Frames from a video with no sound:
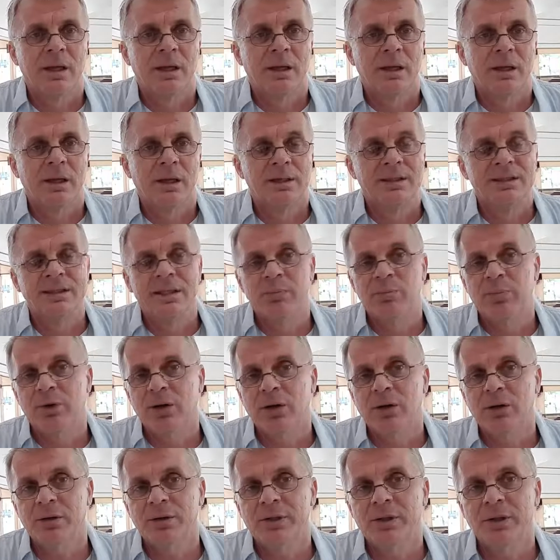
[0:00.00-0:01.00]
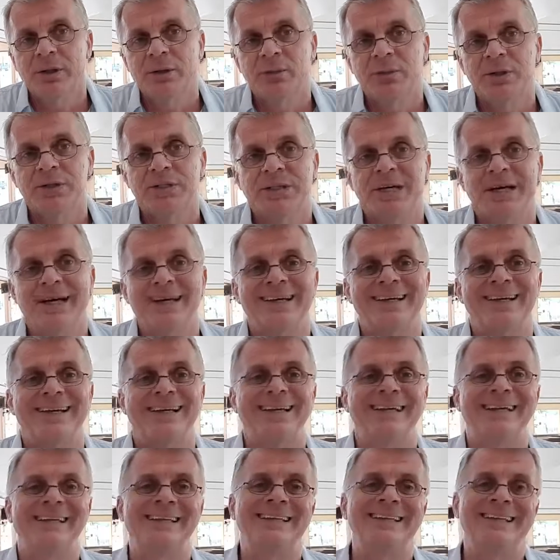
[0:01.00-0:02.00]
It's a blog which I
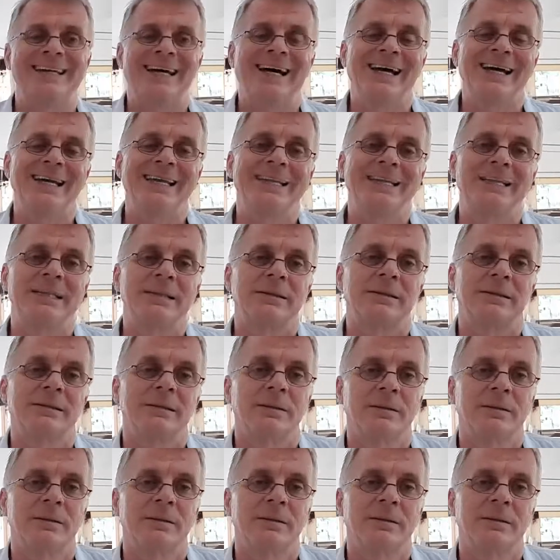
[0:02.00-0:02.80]
entitled